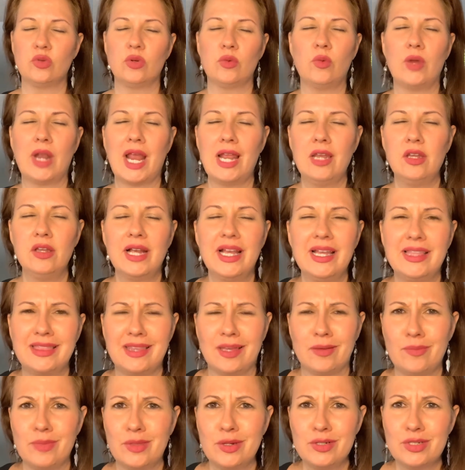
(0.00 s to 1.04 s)
And when I look at
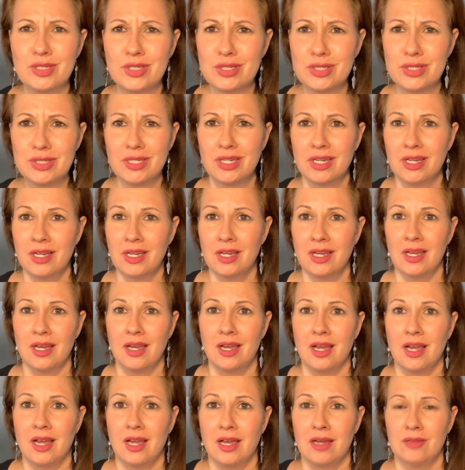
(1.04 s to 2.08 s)
them, they're just,
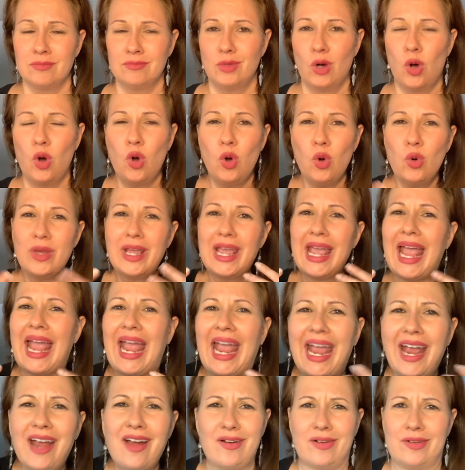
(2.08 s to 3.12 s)
who
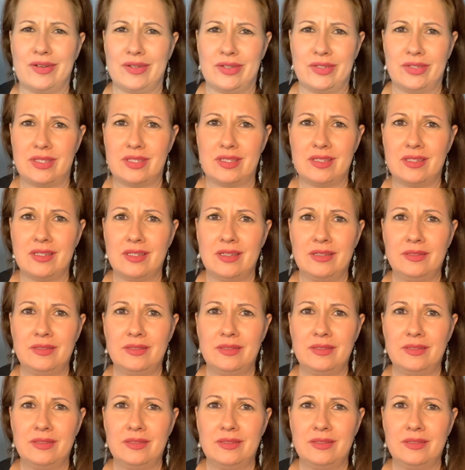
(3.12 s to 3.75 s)
cares?